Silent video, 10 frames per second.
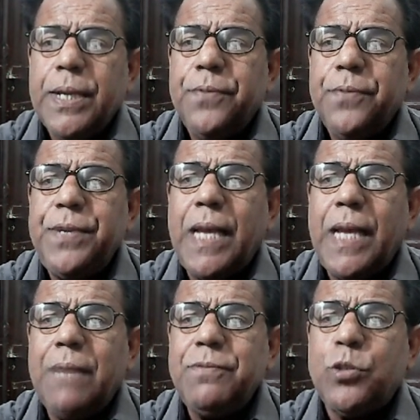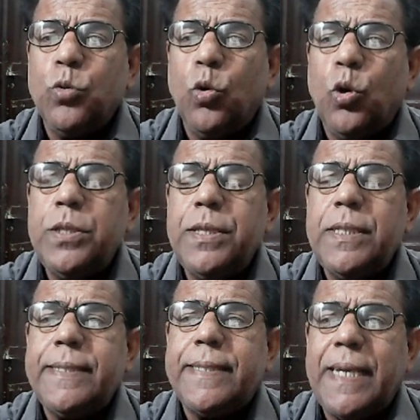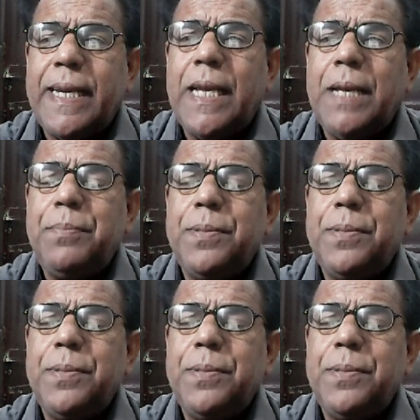we have shown the same